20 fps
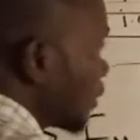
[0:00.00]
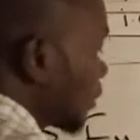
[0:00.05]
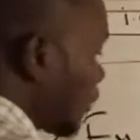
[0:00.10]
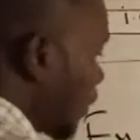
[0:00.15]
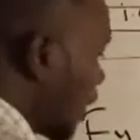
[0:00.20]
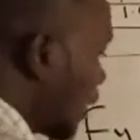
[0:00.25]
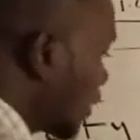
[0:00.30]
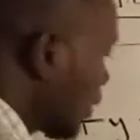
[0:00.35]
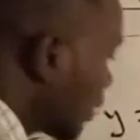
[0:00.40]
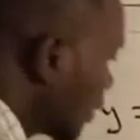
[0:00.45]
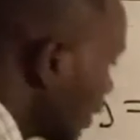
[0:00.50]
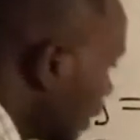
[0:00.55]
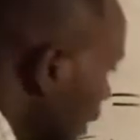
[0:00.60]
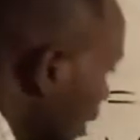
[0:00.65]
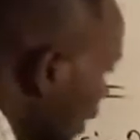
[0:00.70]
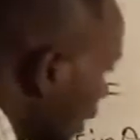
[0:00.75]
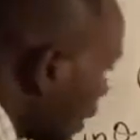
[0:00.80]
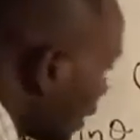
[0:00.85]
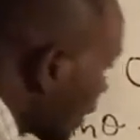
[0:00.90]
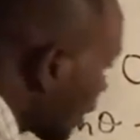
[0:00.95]
this one,
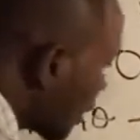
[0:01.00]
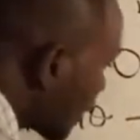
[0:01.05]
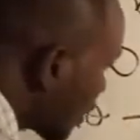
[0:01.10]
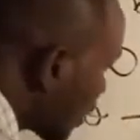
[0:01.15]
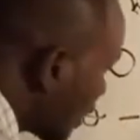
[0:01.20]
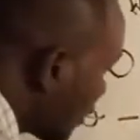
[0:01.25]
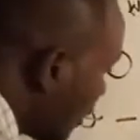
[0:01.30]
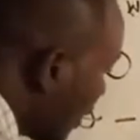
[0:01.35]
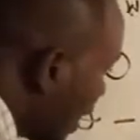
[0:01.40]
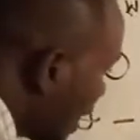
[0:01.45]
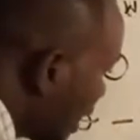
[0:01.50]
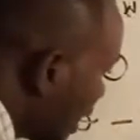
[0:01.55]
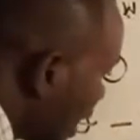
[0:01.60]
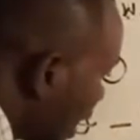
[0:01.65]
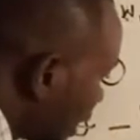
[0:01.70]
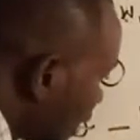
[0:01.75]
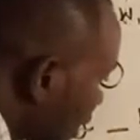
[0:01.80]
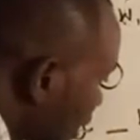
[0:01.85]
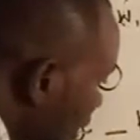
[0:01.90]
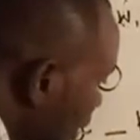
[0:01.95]
then
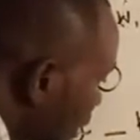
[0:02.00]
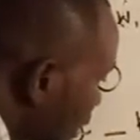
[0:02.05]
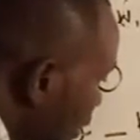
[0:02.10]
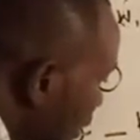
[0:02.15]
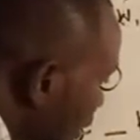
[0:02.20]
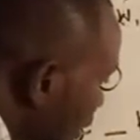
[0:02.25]
minus